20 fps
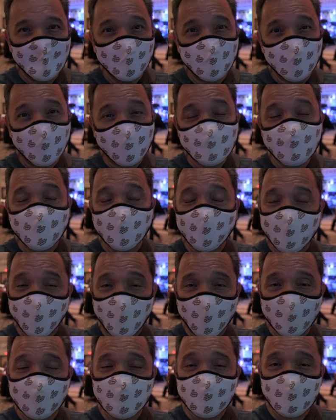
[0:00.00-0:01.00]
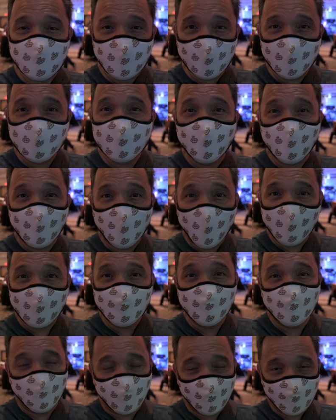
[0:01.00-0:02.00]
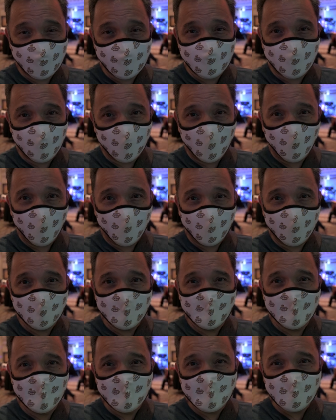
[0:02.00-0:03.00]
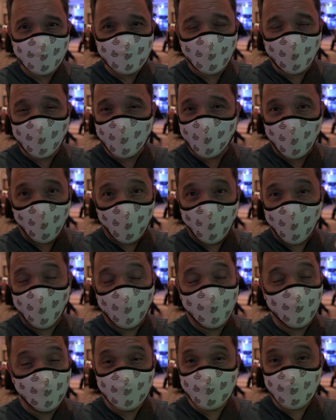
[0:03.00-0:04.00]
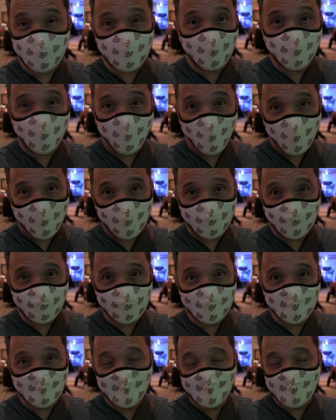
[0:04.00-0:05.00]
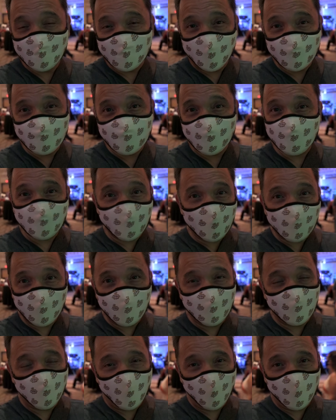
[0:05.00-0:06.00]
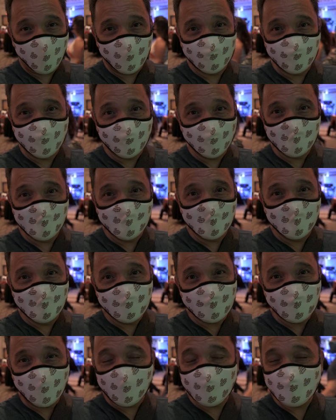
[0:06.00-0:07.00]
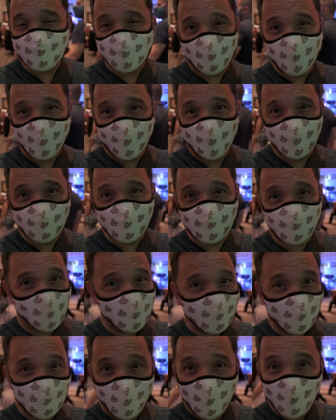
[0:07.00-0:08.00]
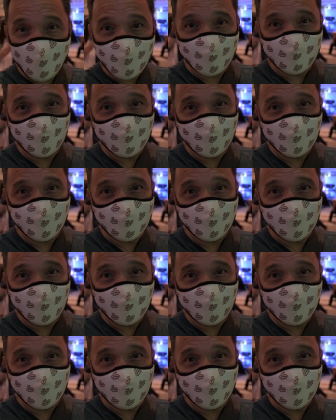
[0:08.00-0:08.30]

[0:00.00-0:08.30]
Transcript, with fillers: because we came to see the Roddenberries play. So they're a musical band that's a tribute band. So let's go check them out.